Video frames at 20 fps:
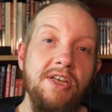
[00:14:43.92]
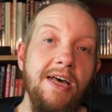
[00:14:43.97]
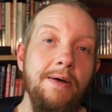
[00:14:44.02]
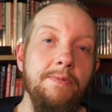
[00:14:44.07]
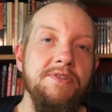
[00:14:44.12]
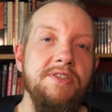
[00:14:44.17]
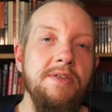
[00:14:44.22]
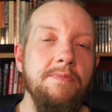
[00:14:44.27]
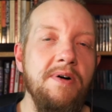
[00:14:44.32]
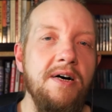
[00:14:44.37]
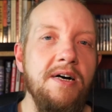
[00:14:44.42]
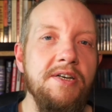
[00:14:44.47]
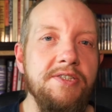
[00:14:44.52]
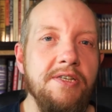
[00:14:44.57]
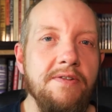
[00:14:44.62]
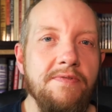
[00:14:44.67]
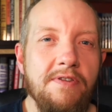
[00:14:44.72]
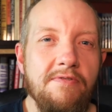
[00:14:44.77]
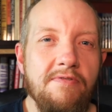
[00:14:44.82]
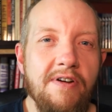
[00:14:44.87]
that was The Masque
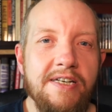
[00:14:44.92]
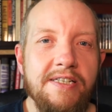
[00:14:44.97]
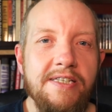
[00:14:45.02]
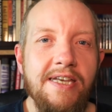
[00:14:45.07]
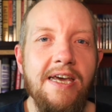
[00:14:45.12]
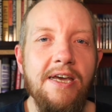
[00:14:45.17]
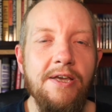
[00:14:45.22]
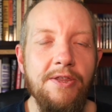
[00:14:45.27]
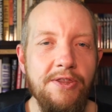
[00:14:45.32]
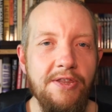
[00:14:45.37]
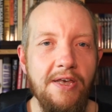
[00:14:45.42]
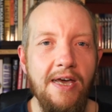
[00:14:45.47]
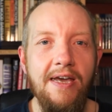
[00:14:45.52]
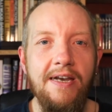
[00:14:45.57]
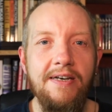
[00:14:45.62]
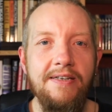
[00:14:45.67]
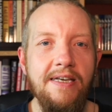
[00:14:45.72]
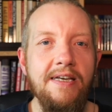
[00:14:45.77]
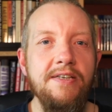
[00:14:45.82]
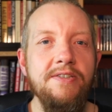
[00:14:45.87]
of the Red Death,
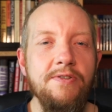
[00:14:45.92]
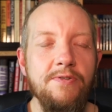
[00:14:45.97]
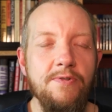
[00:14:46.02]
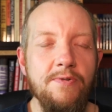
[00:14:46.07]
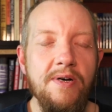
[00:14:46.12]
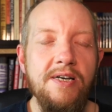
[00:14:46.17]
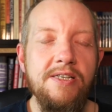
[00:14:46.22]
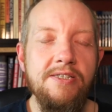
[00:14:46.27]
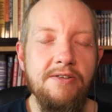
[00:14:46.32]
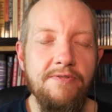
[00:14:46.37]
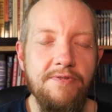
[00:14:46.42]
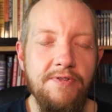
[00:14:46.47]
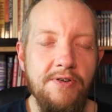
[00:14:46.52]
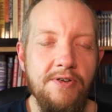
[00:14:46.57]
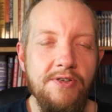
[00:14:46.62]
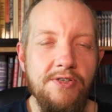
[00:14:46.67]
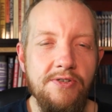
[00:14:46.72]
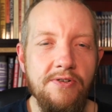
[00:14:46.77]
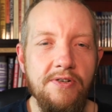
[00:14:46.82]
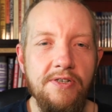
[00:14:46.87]
and as always, if you
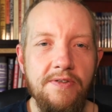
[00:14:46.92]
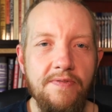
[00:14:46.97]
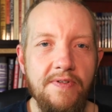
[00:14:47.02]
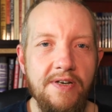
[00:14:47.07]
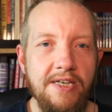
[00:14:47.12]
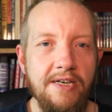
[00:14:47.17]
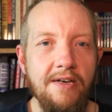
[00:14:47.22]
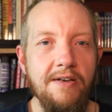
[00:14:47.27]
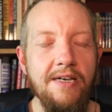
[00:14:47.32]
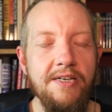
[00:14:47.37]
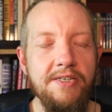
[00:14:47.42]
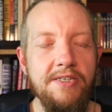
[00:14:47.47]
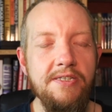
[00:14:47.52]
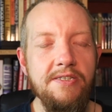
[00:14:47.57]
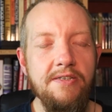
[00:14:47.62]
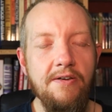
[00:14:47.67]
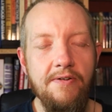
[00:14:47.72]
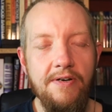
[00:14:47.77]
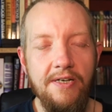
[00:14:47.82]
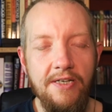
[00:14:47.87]
enjoyed the video, let us
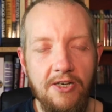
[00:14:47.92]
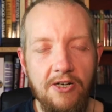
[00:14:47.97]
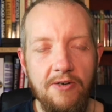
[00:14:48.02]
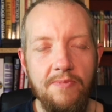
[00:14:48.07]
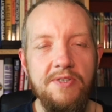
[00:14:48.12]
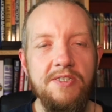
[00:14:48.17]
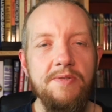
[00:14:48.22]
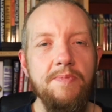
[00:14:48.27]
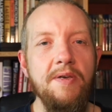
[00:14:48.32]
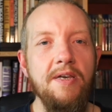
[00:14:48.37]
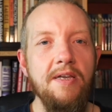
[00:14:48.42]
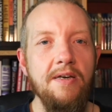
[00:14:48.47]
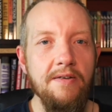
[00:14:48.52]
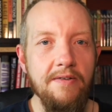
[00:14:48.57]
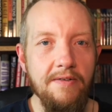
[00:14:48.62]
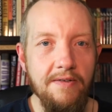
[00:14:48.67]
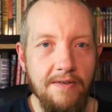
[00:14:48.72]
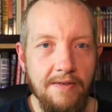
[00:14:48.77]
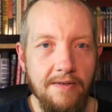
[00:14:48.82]
know in the comments below.